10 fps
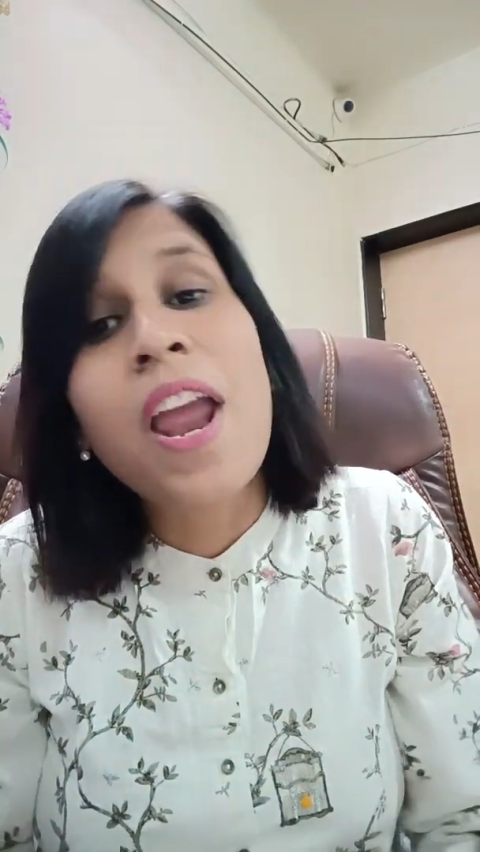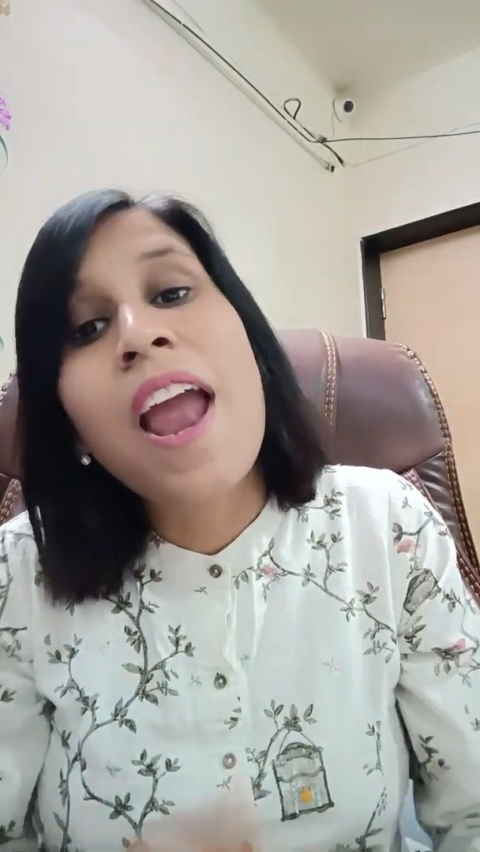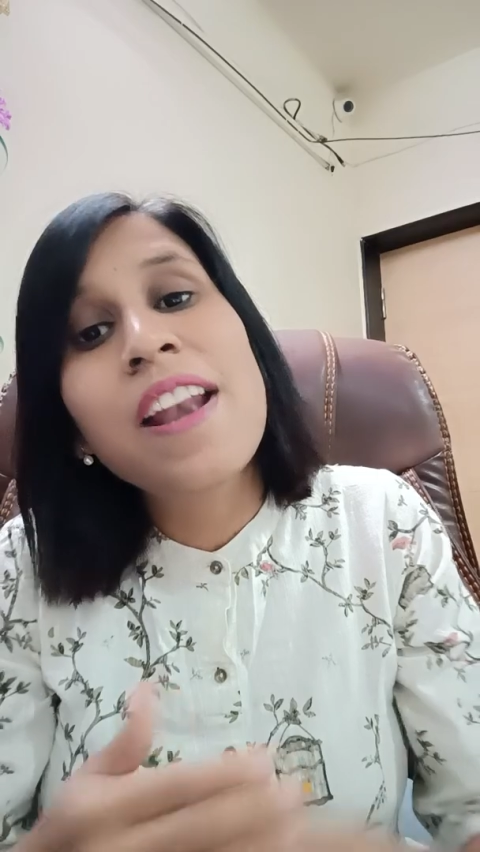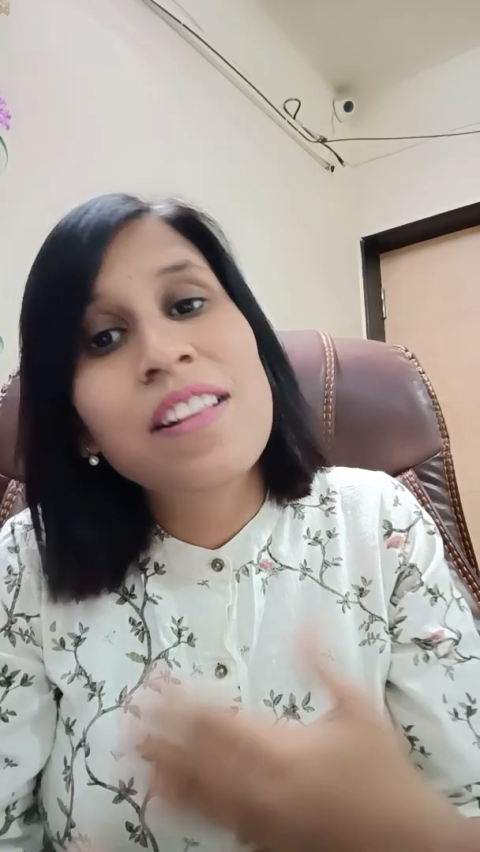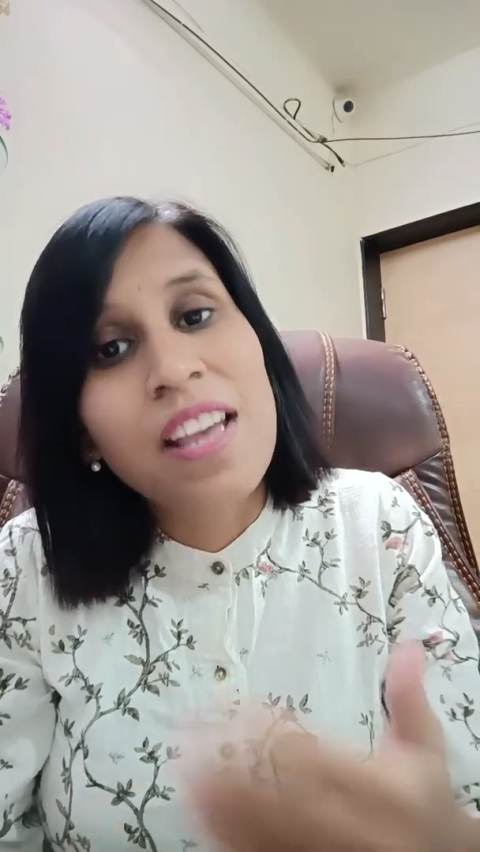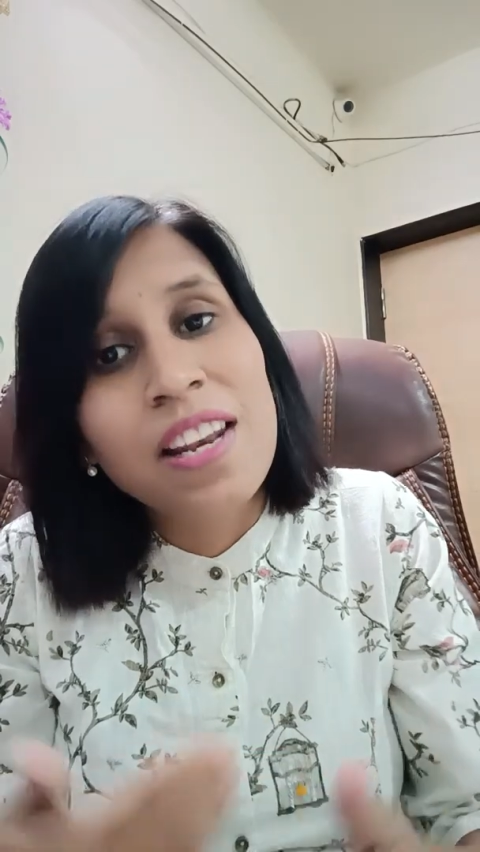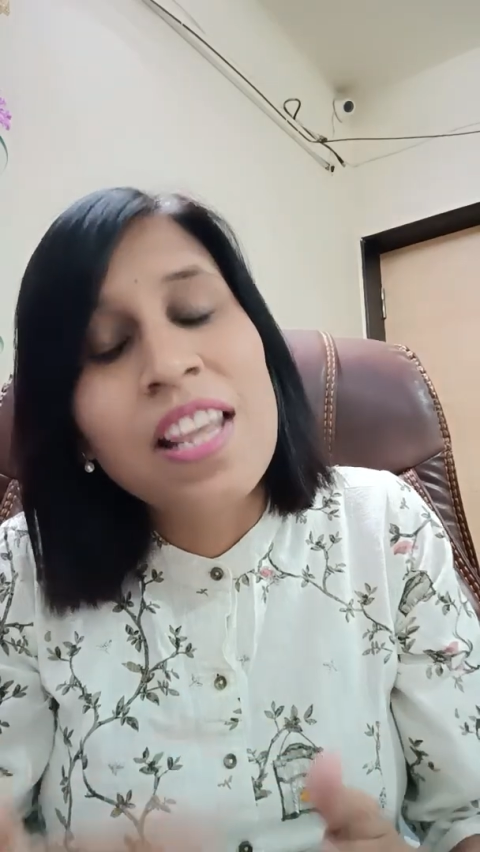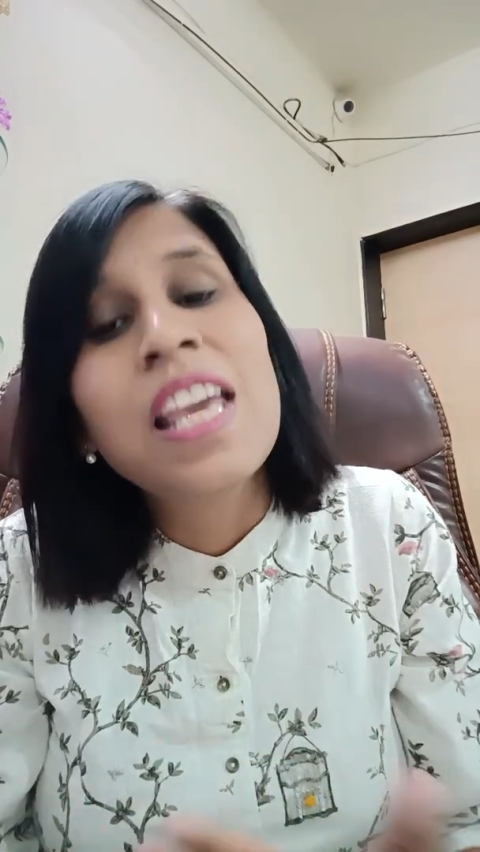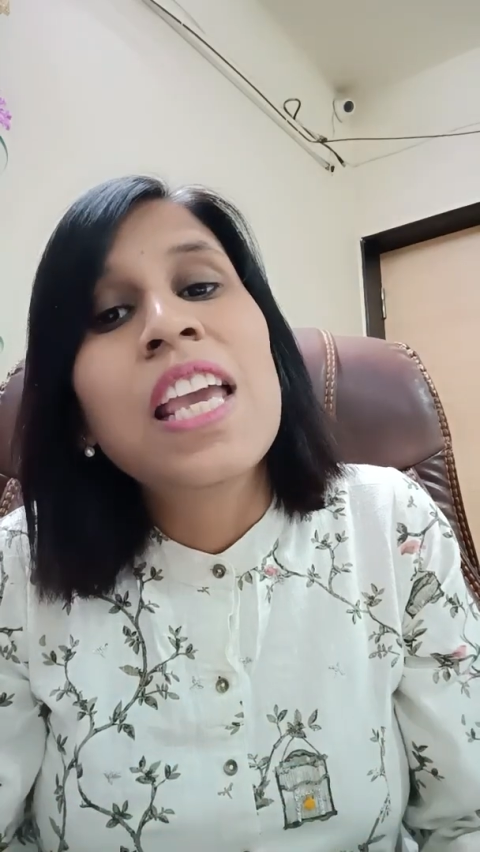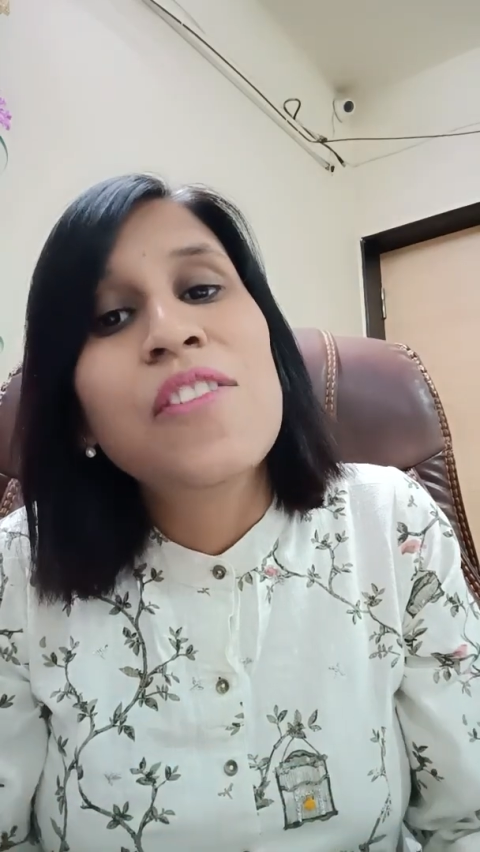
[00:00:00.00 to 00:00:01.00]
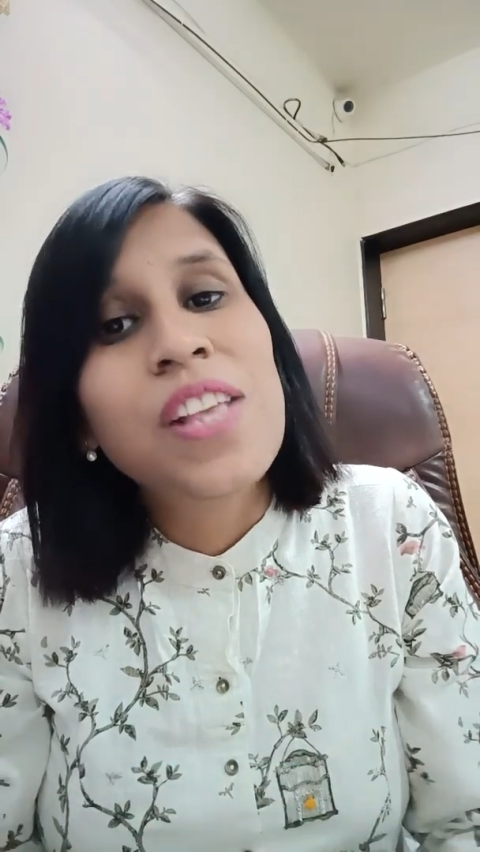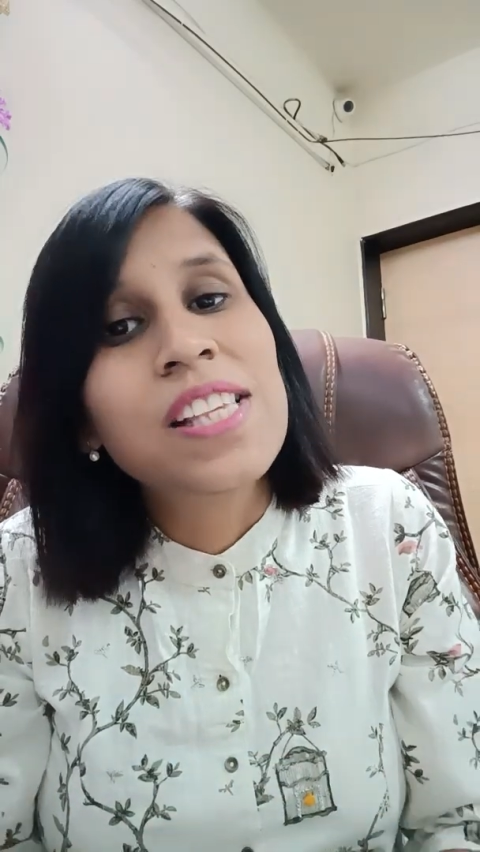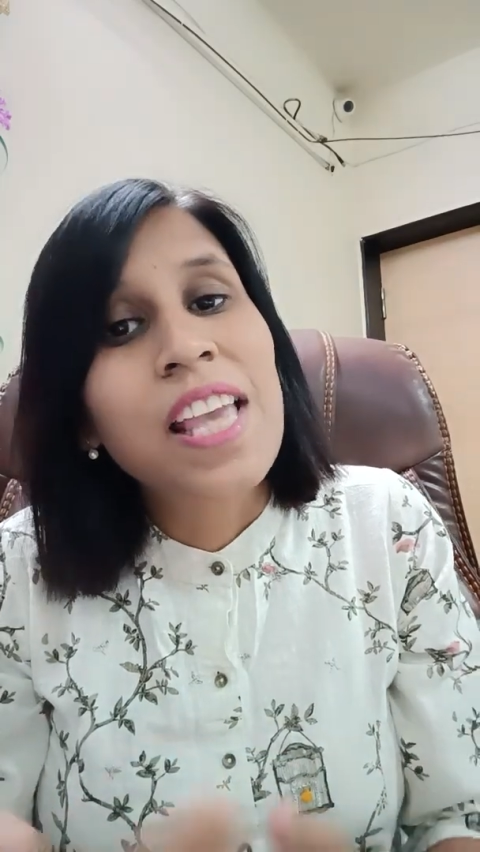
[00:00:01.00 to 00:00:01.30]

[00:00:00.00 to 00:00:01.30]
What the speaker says: and then if there is